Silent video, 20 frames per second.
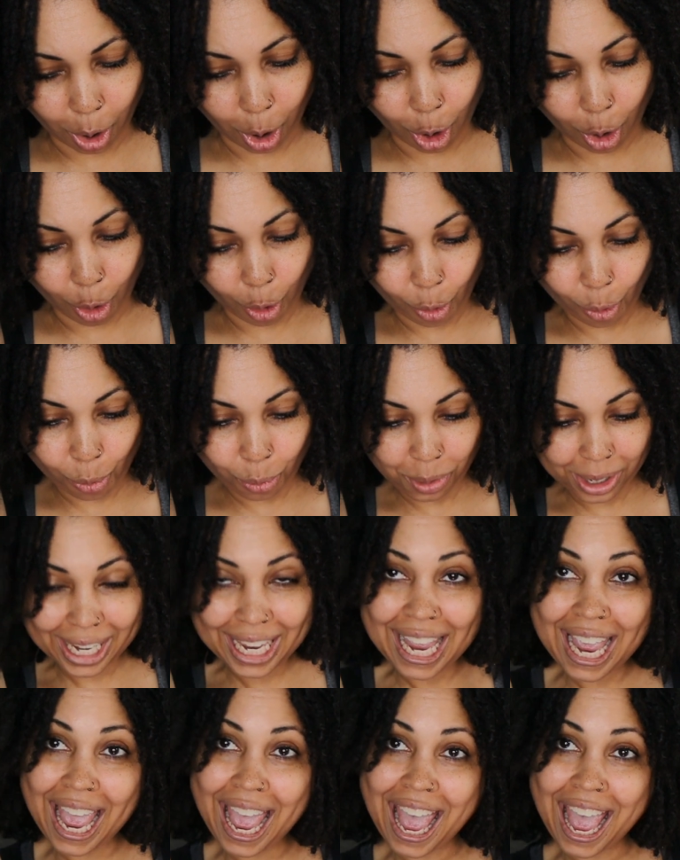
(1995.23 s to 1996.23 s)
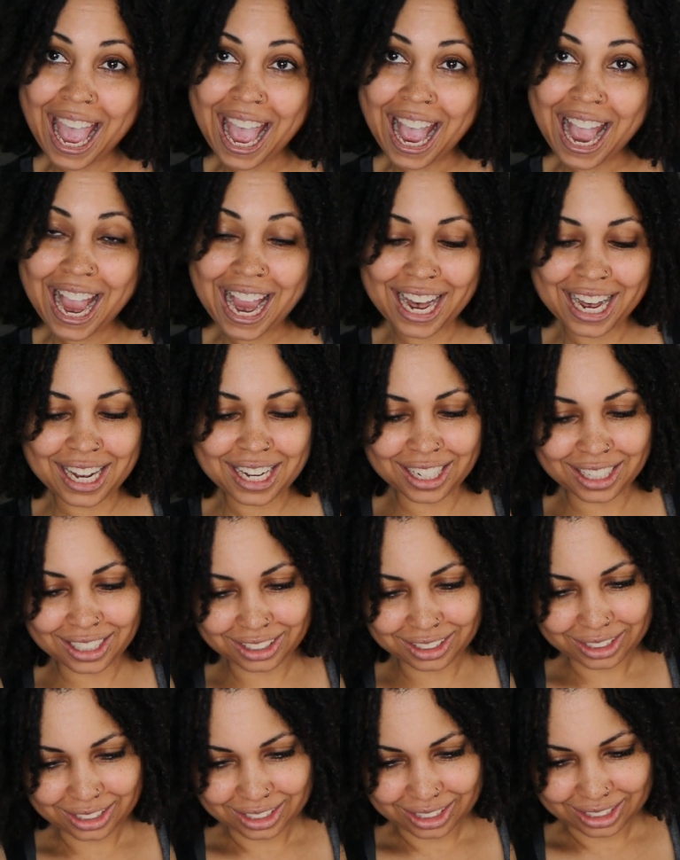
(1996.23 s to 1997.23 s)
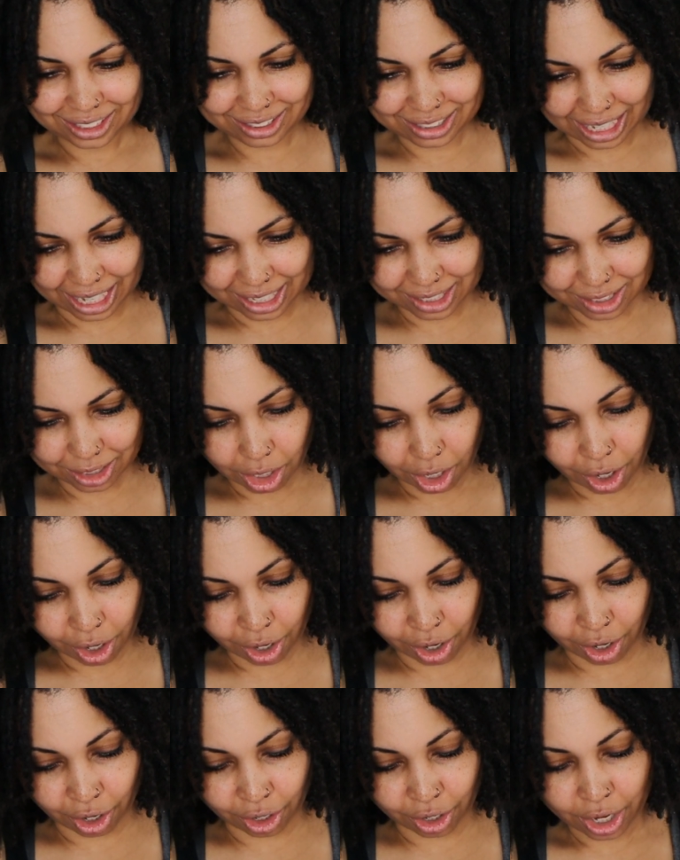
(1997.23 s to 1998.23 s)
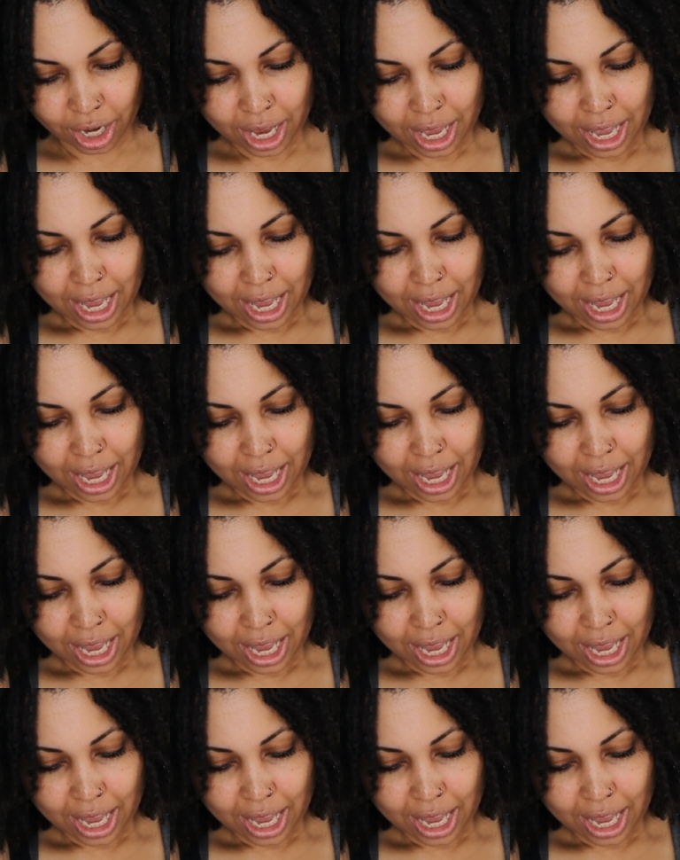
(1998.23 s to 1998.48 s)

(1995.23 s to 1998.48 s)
Okay, that's her.